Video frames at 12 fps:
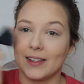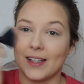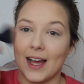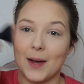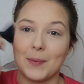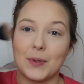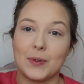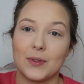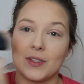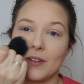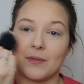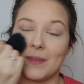the
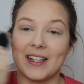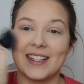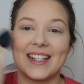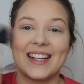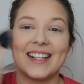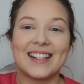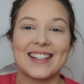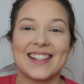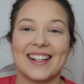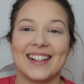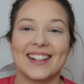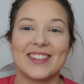apples of my
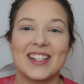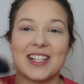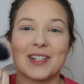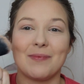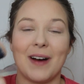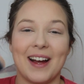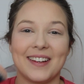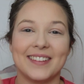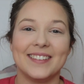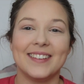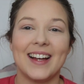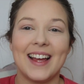cheeks. I love to
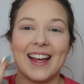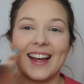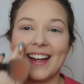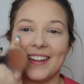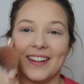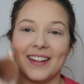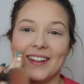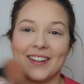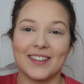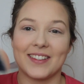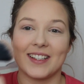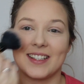smile, and then
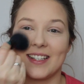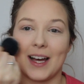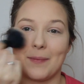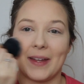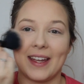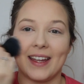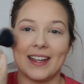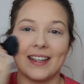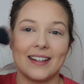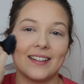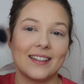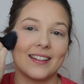I'll just dab it
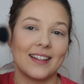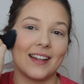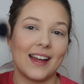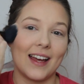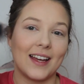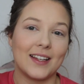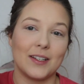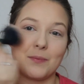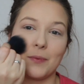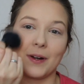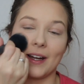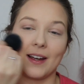here and
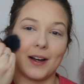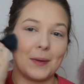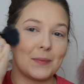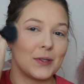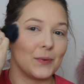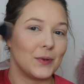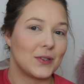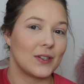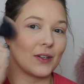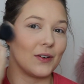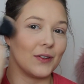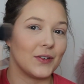bring it up towards
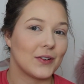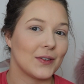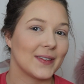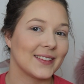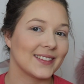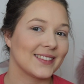the contour,